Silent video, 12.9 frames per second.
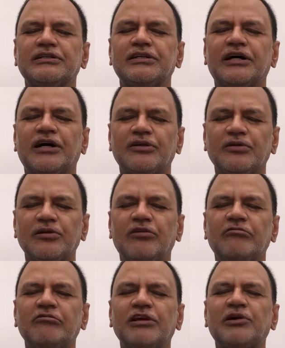
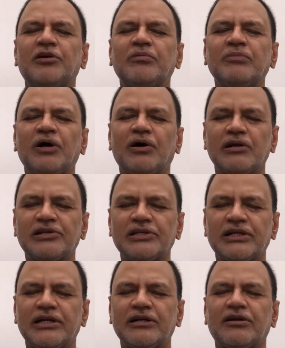Anulom Vilom,
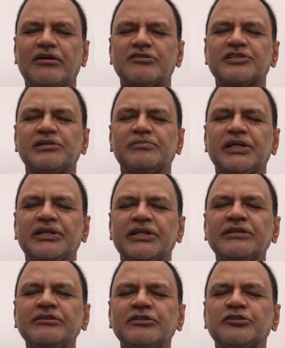alternate nostril
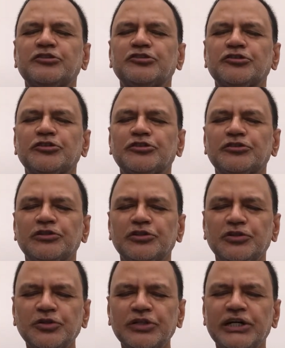breathing. So to
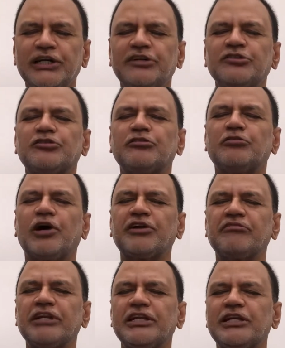do this,
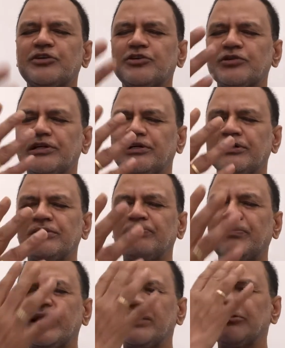what we need to learn,
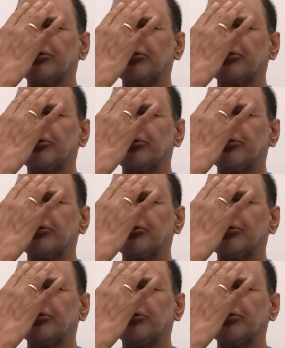place